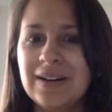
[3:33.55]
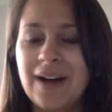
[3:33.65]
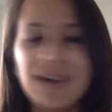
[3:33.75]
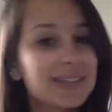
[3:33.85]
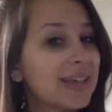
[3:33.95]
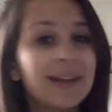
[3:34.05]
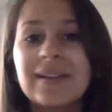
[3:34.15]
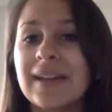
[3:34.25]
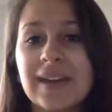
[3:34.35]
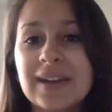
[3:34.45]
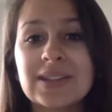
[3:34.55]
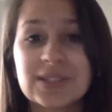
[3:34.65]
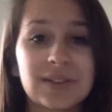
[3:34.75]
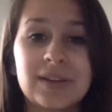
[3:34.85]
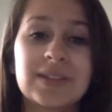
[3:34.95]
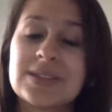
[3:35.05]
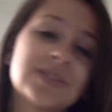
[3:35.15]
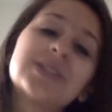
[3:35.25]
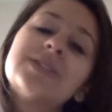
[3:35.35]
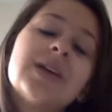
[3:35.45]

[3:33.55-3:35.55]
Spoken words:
unsettling, and it's just